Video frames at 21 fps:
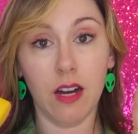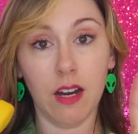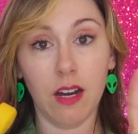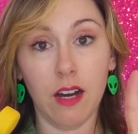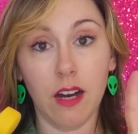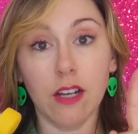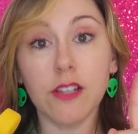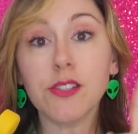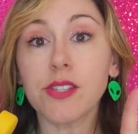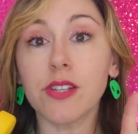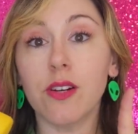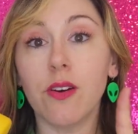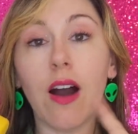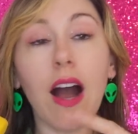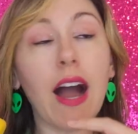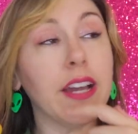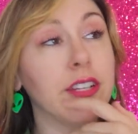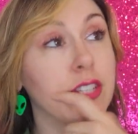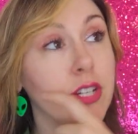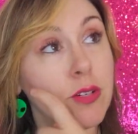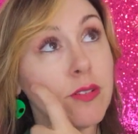Also,
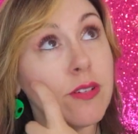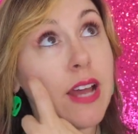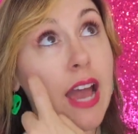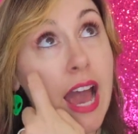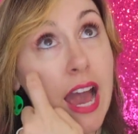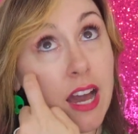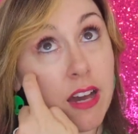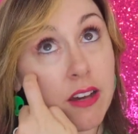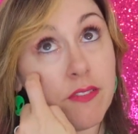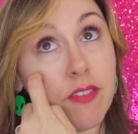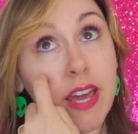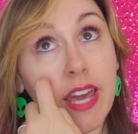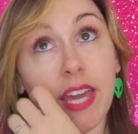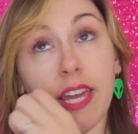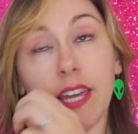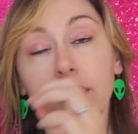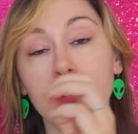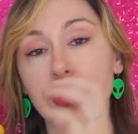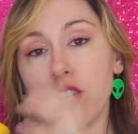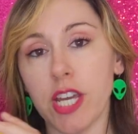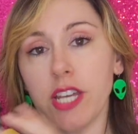I don't have
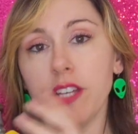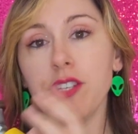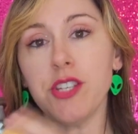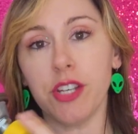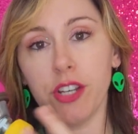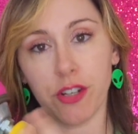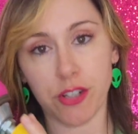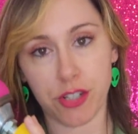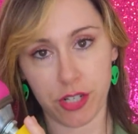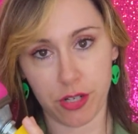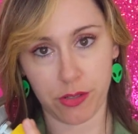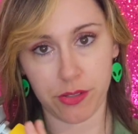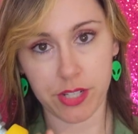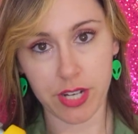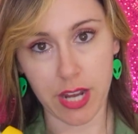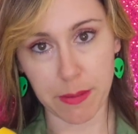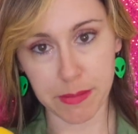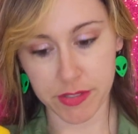a changing your toe stops